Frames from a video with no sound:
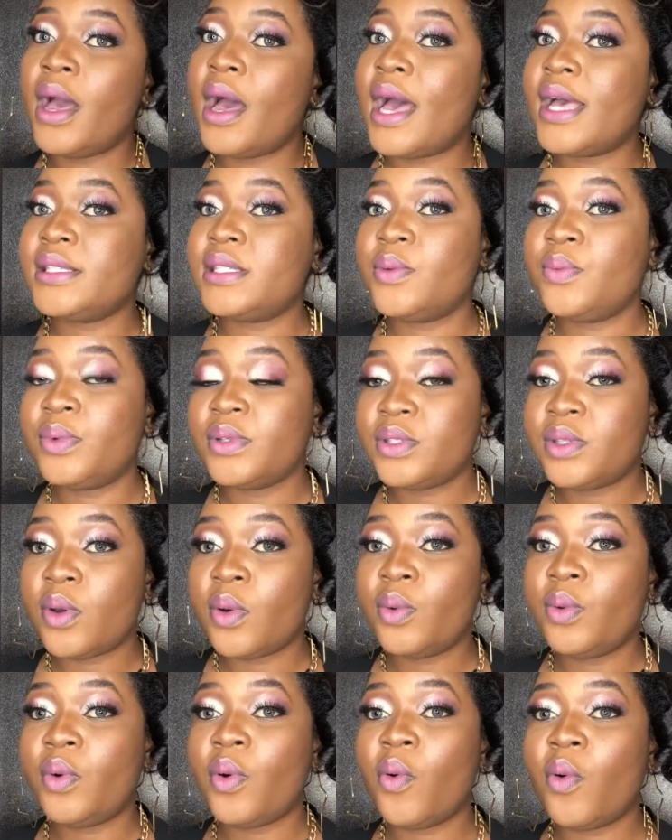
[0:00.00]
as a
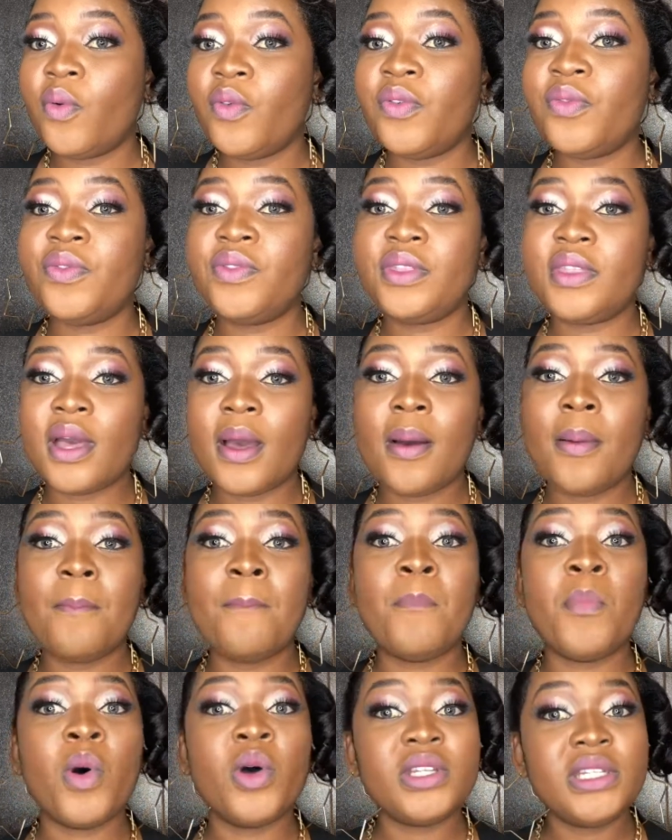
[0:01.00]
result of the
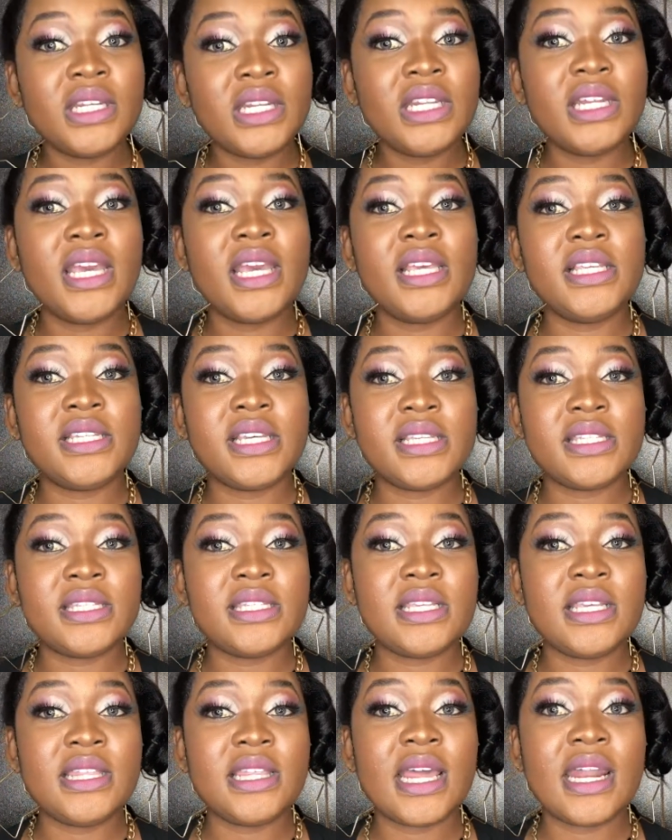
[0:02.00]
modeling
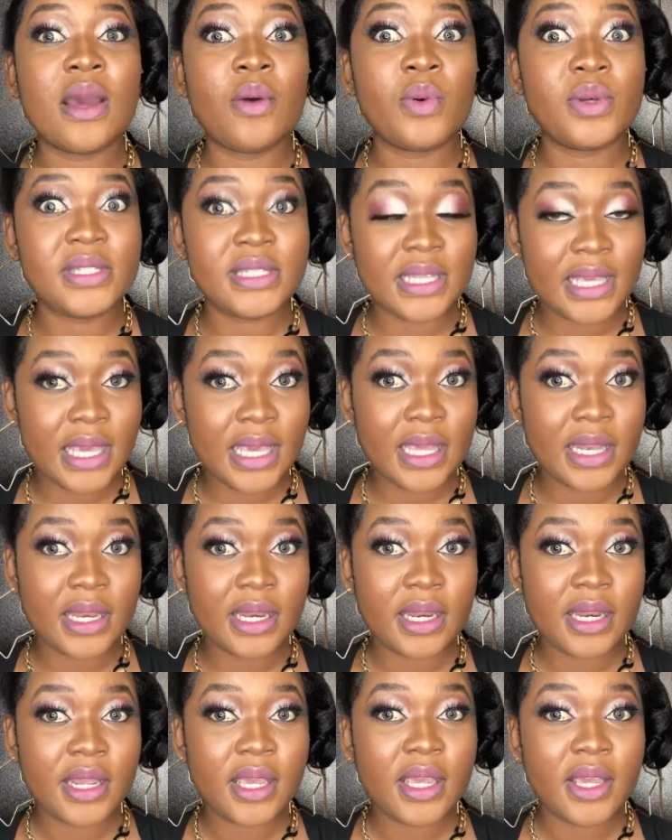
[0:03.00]
agency that I was in.
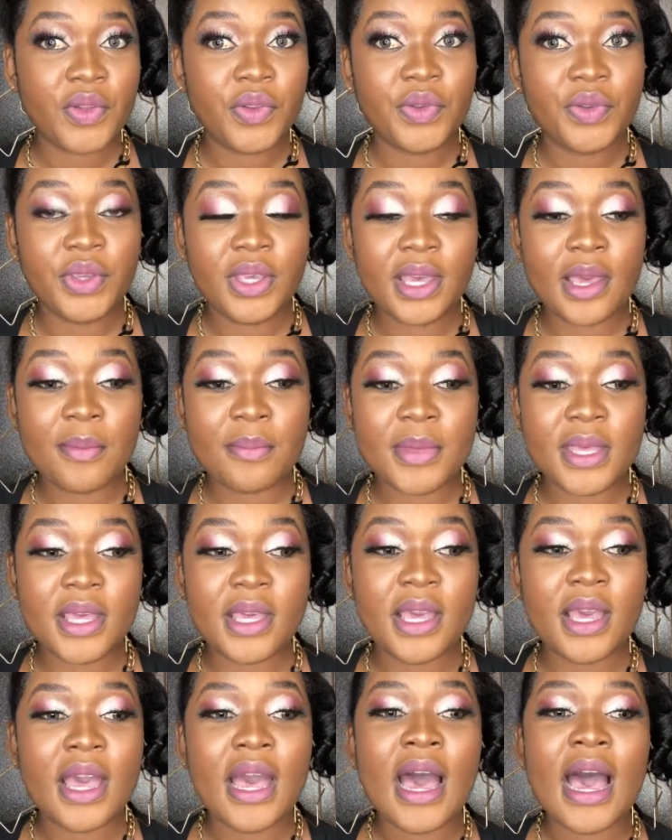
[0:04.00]
You get
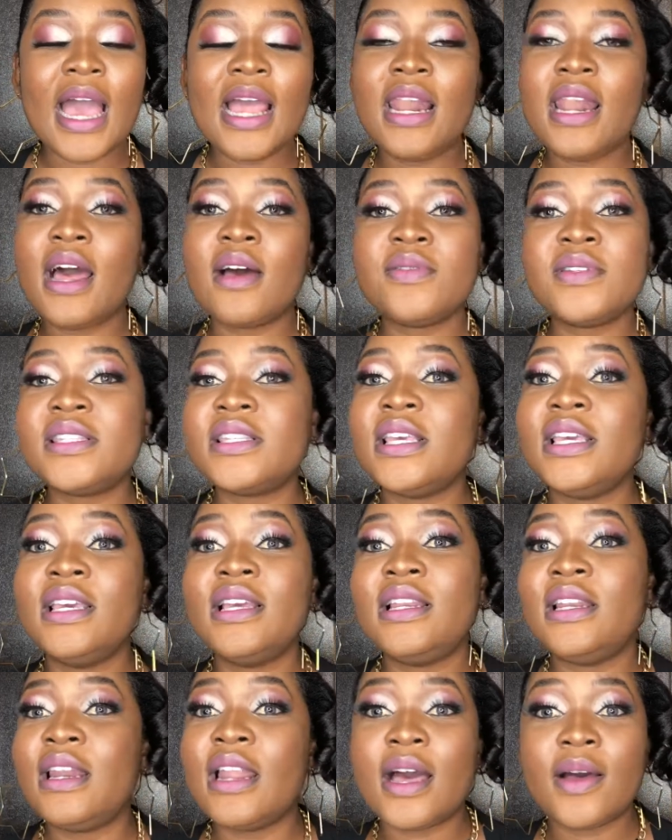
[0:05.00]
me? I love
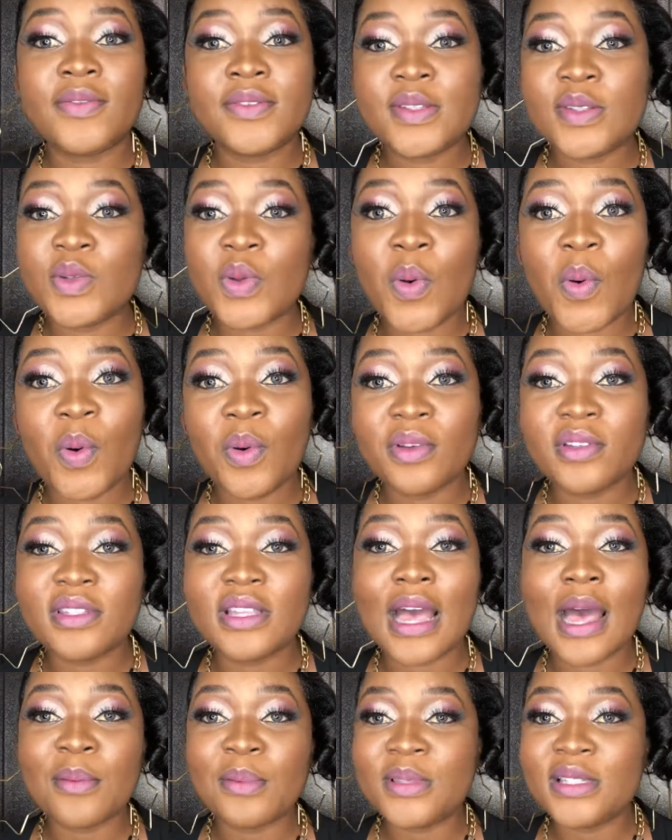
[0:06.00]
singing love songs
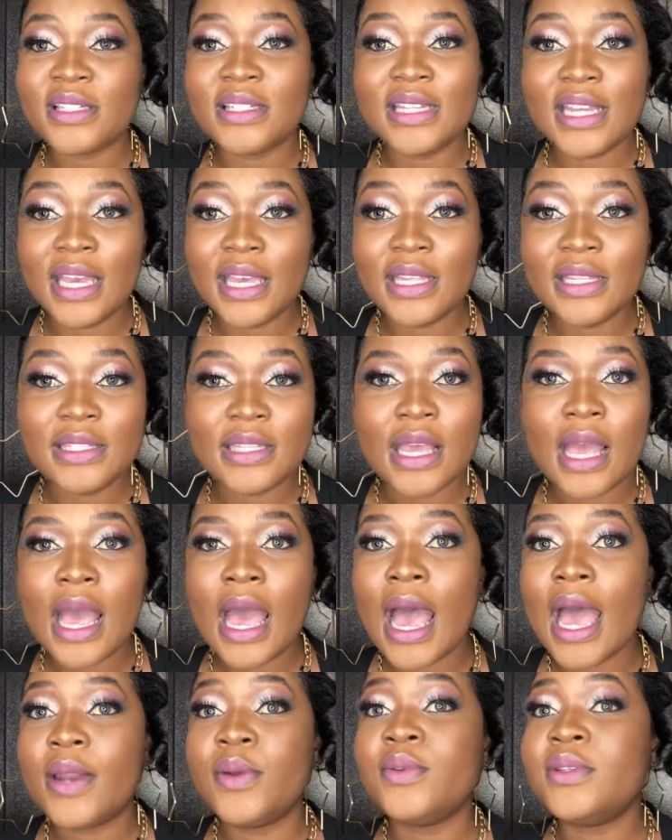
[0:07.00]
up to date.
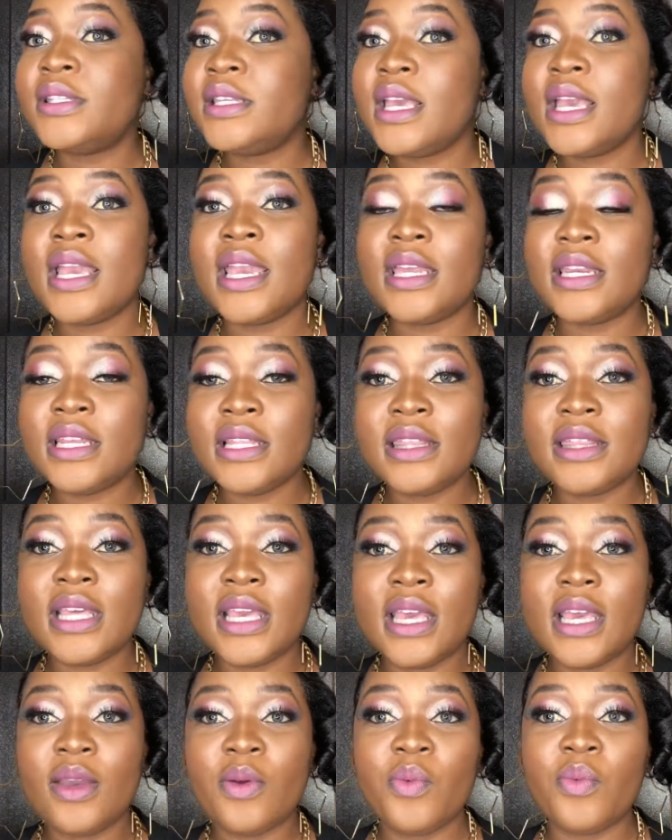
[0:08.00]
I don't see
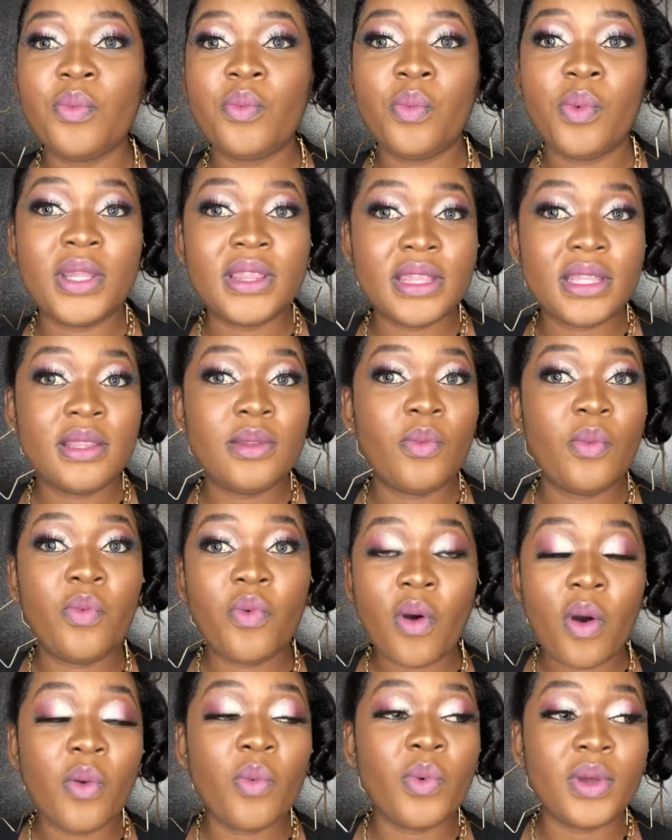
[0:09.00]
anything with
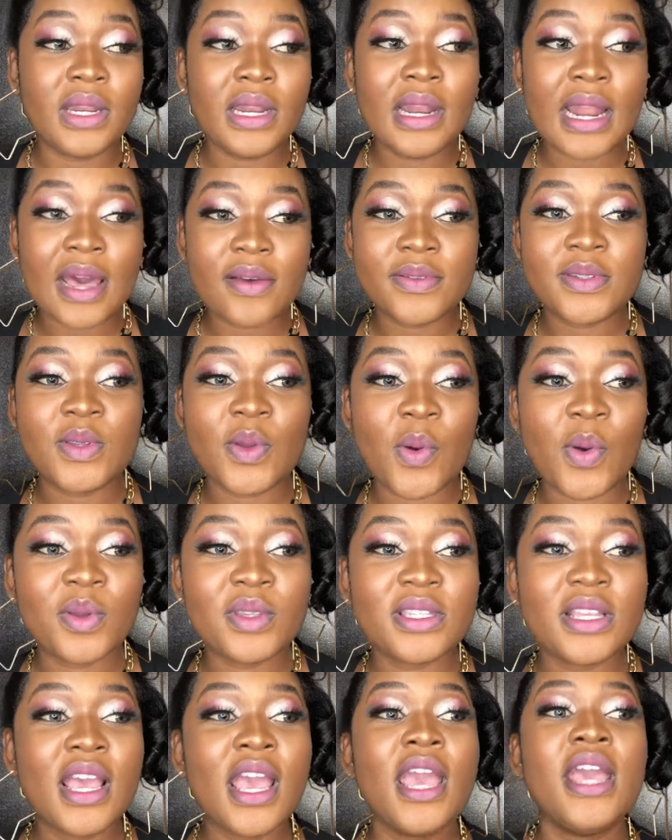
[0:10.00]
wrong with love
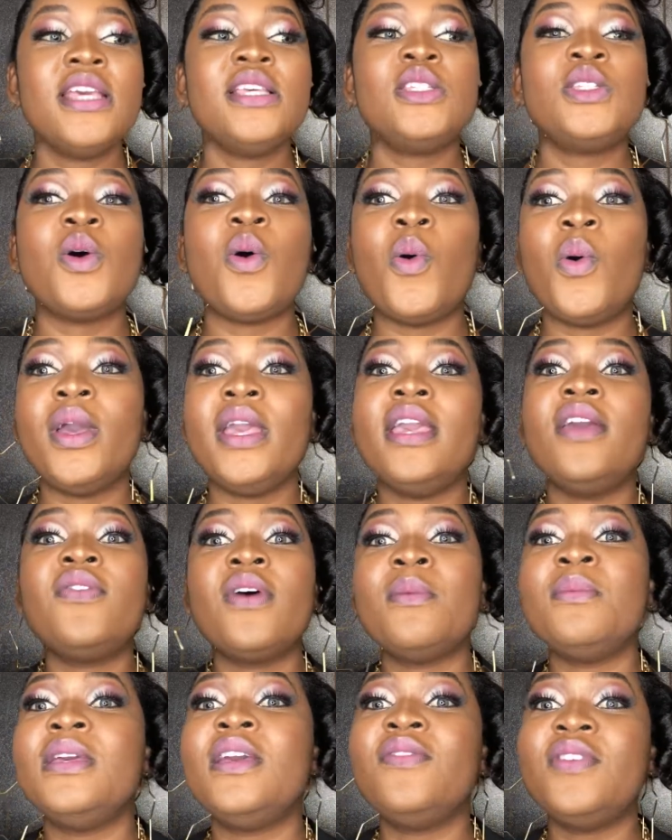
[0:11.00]
songs. So if
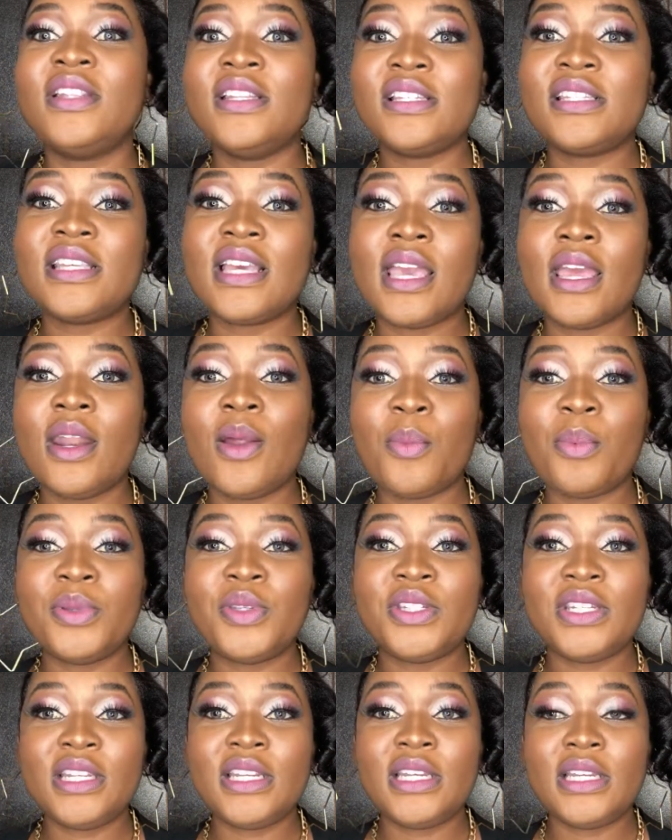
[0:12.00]
I'm given a second
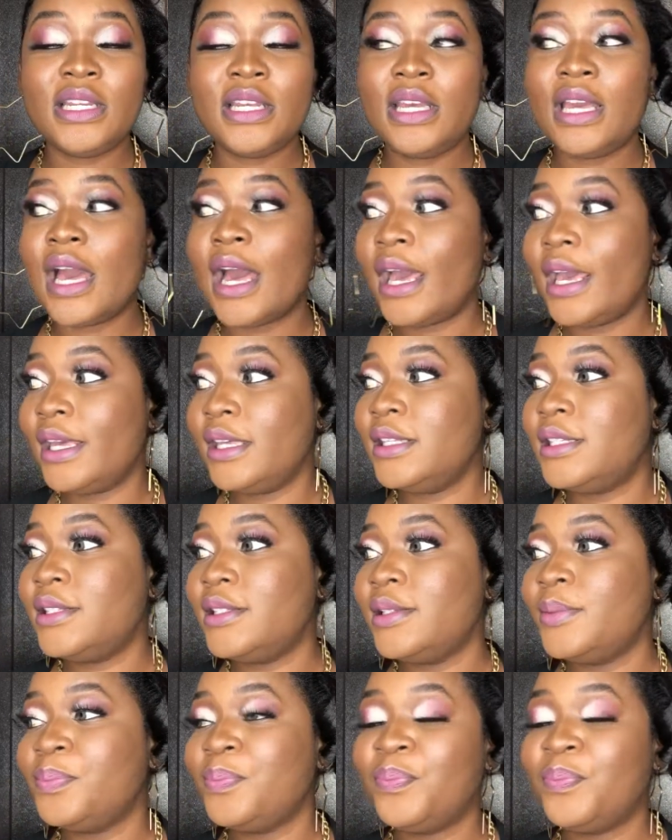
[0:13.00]
opportunity, guys,